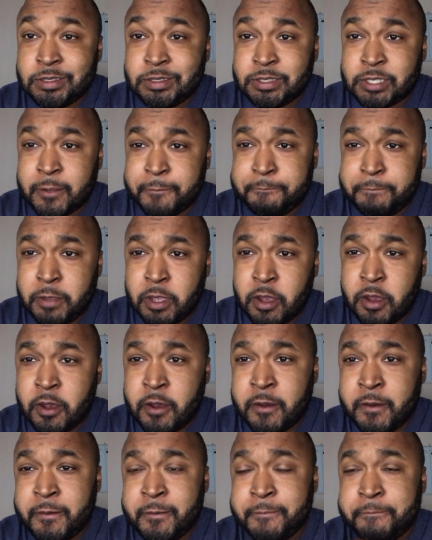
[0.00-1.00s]
Sup
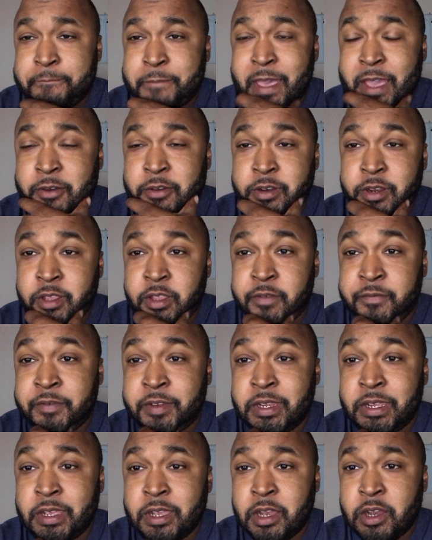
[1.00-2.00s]
y'all, back with another
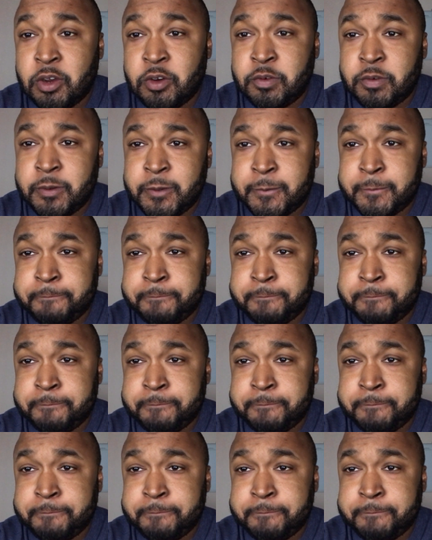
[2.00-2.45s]
video.